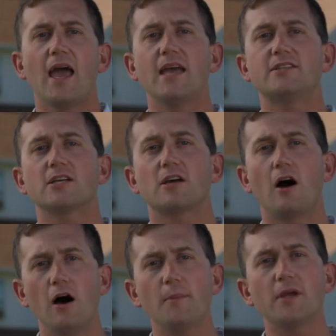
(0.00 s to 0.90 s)
It's a
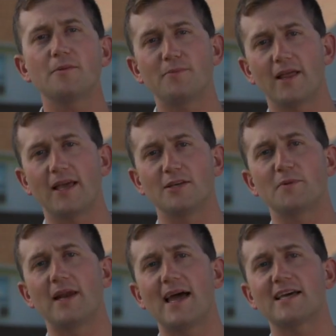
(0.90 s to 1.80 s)
common complaint
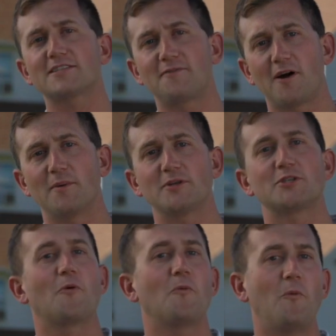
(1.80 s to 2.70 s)
when I ask farmers
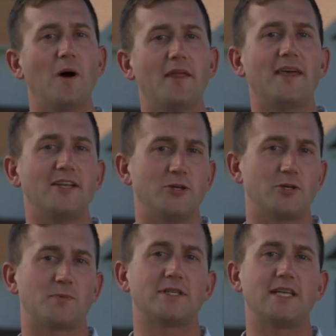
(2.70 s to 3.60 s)
what they do
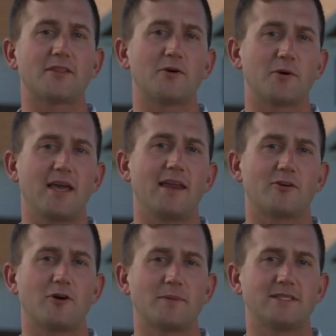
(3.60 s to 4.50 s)
to protect their organic
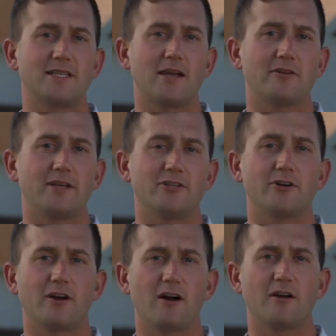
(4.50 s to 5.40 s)
crop's integrity
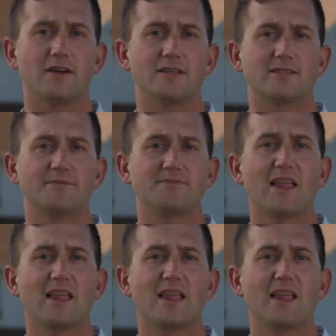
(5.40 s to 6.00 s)
during harvest,